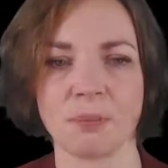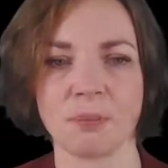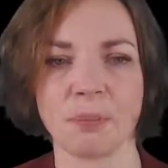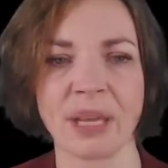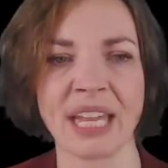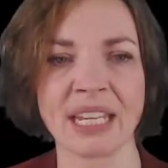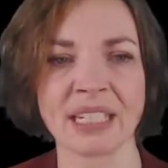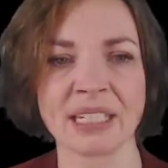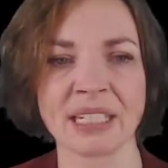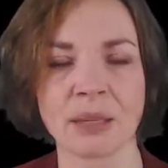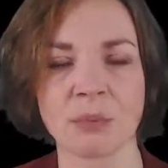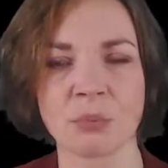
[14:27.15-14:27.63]

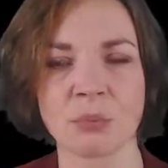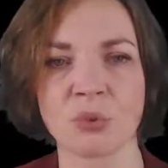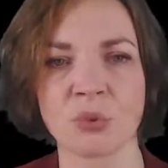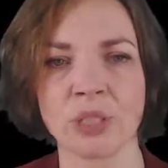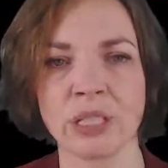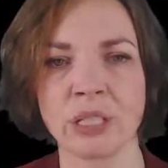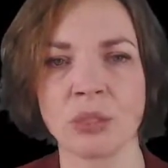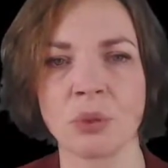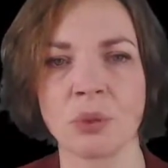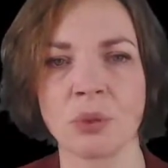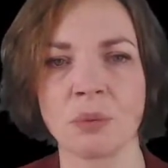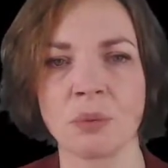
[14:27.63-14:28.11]
Bandgap
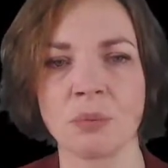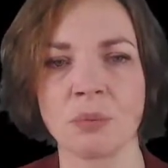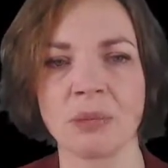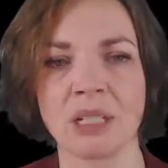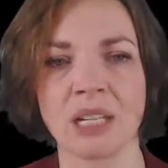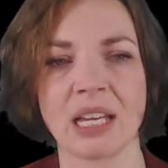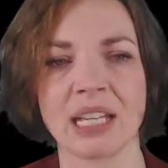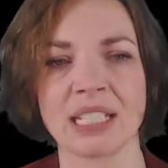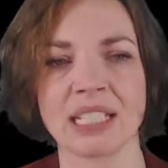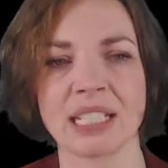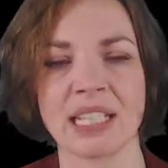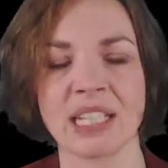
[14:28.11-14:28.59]

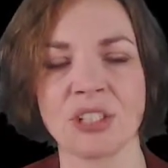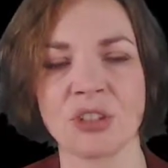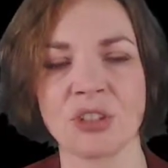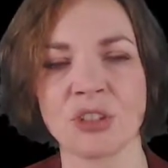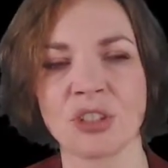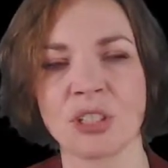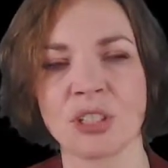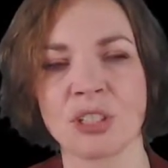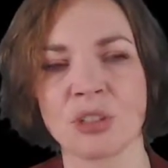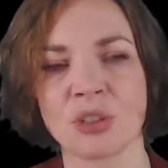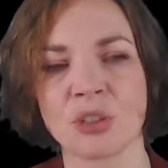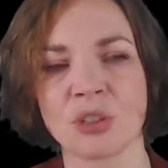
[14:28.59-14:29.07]

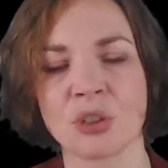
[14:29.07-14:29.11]
renormalization